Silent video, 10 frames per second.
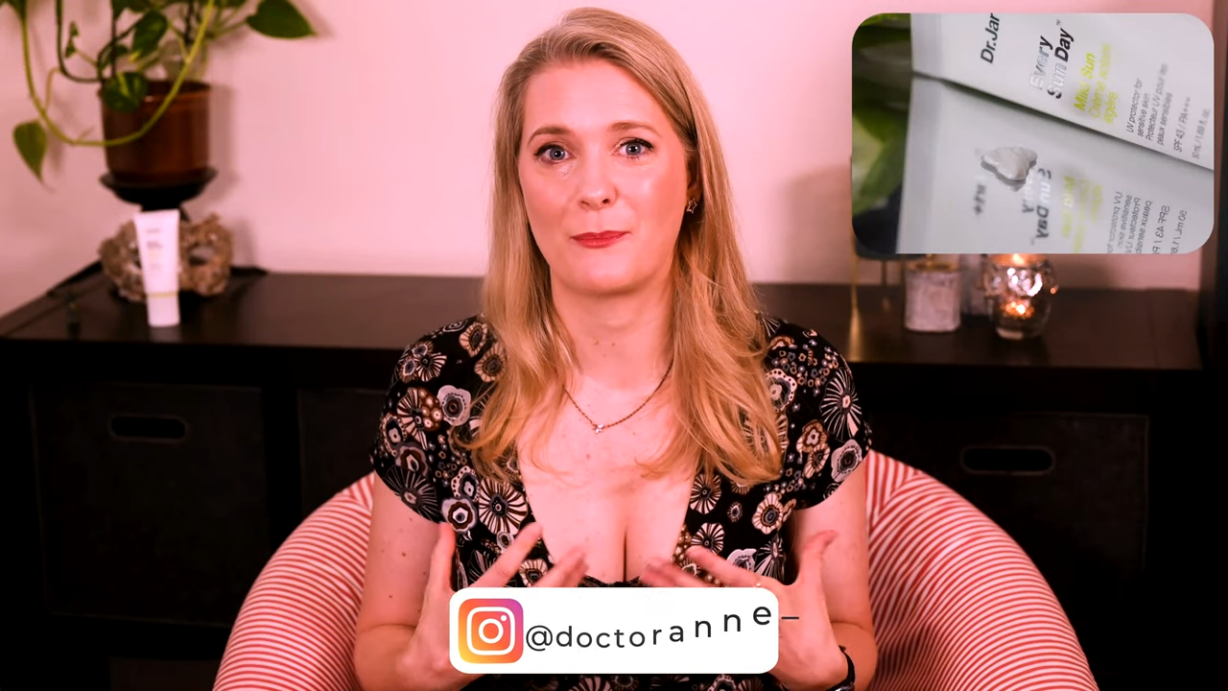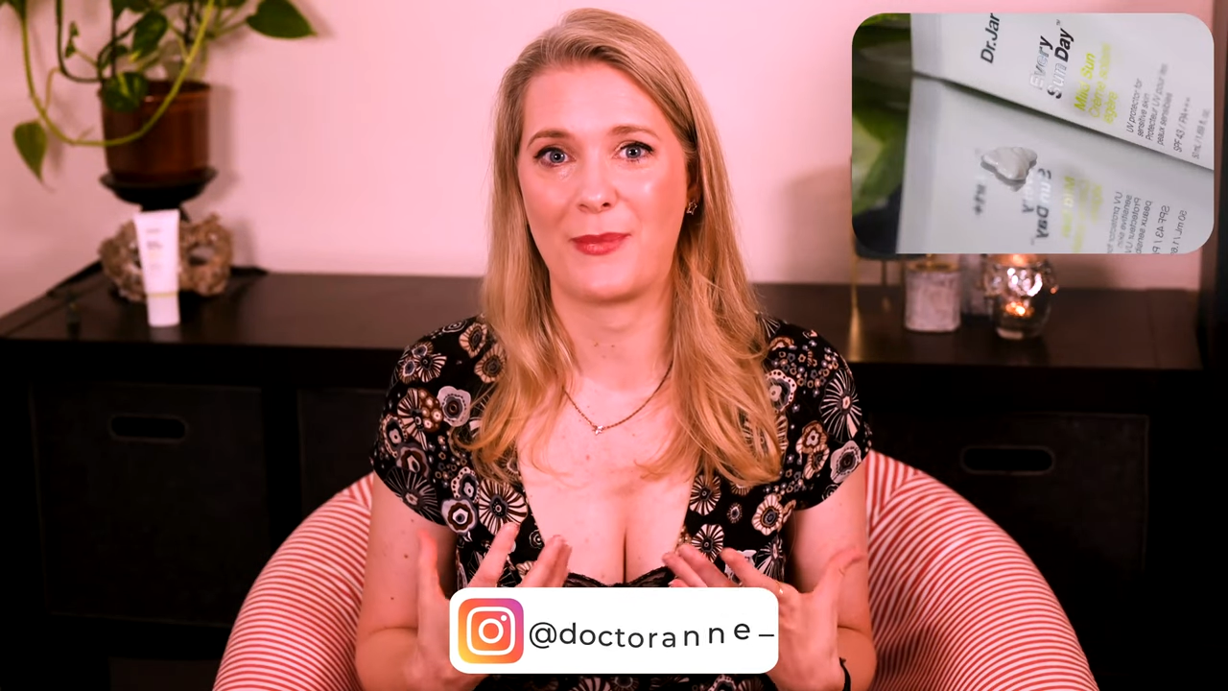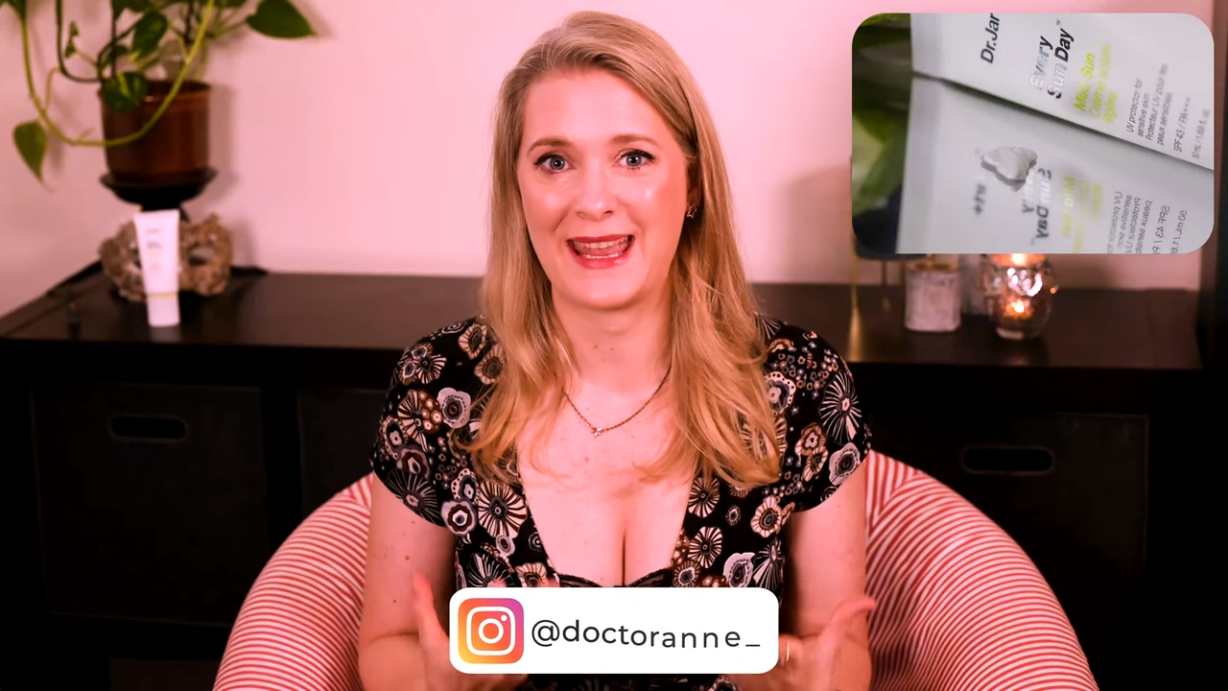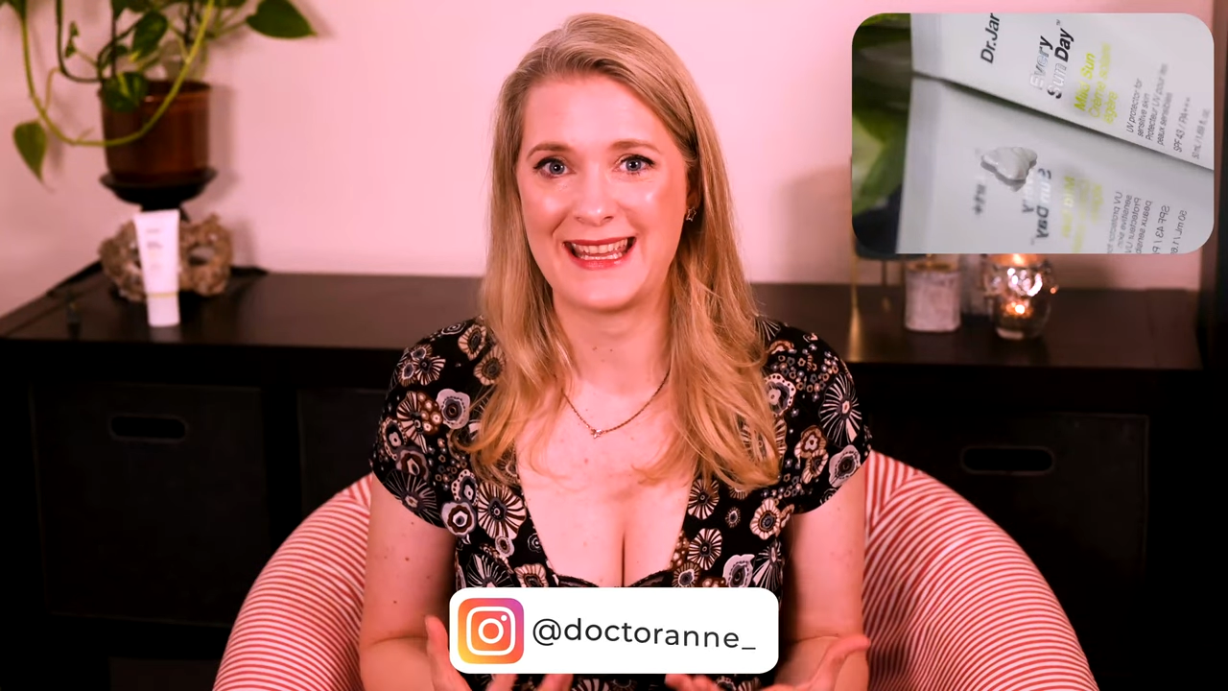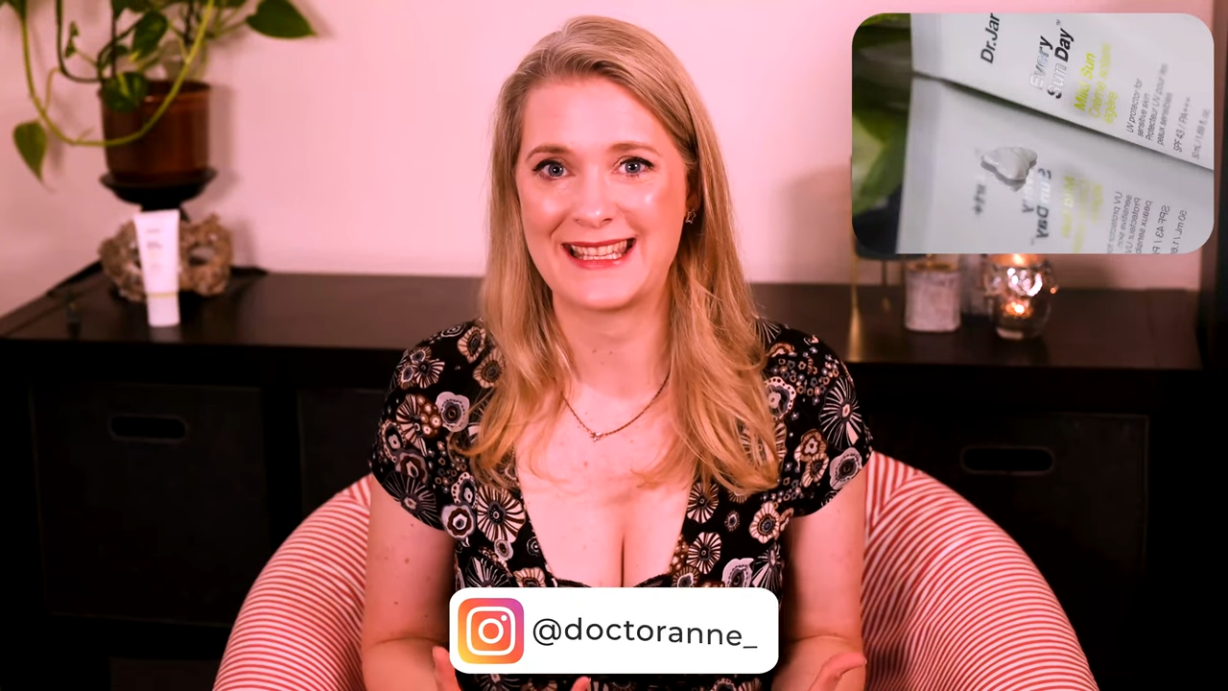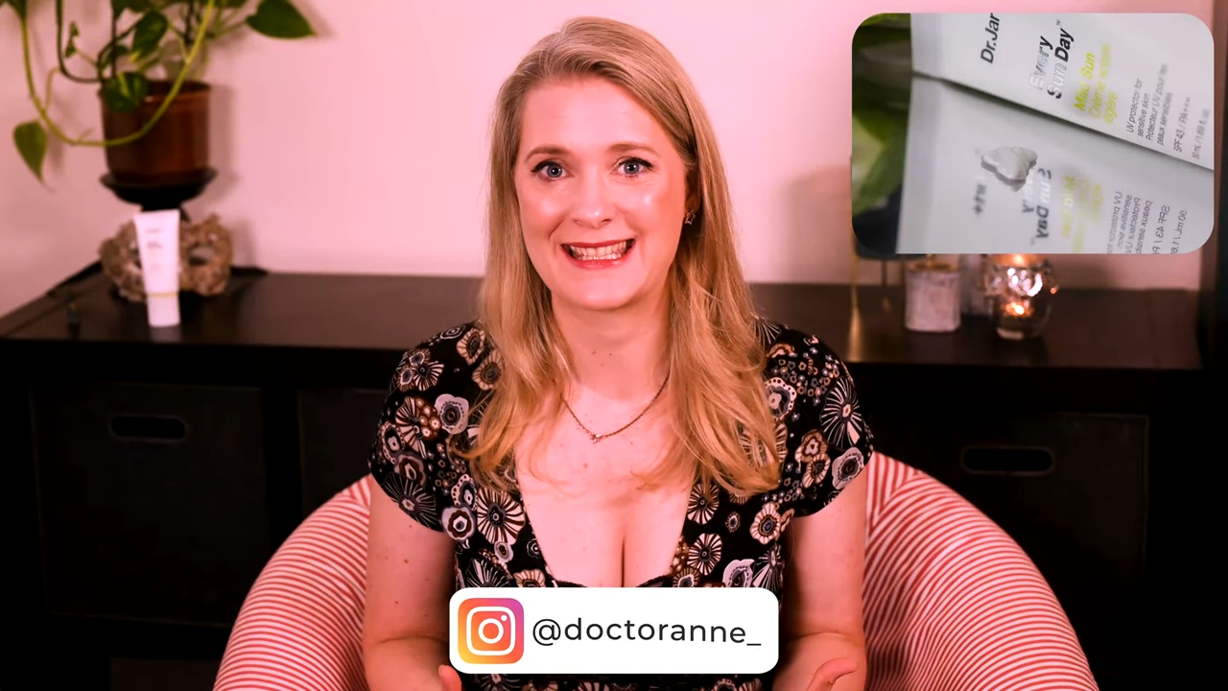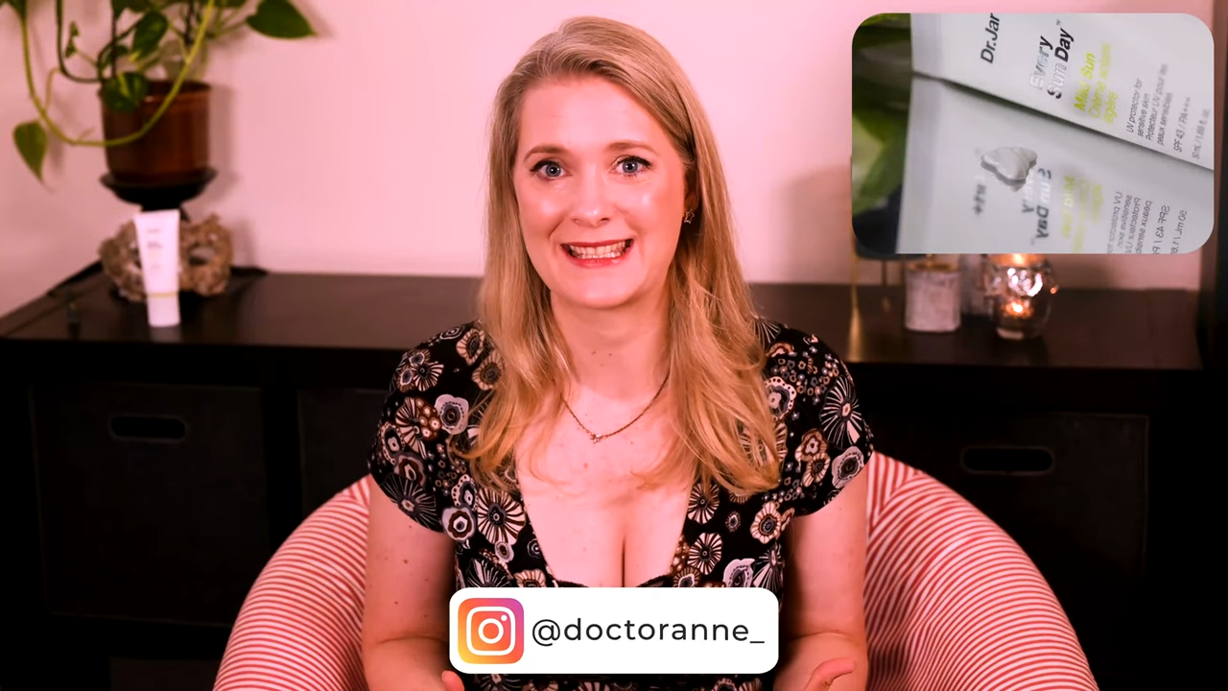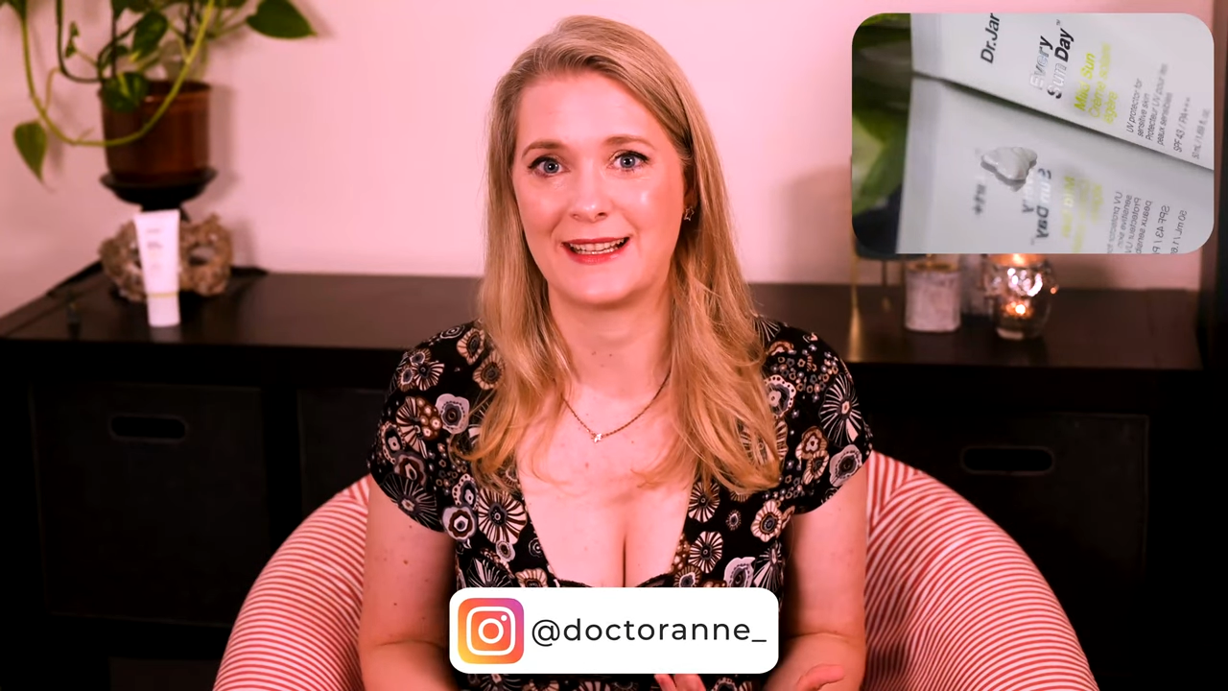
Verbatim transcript: pastes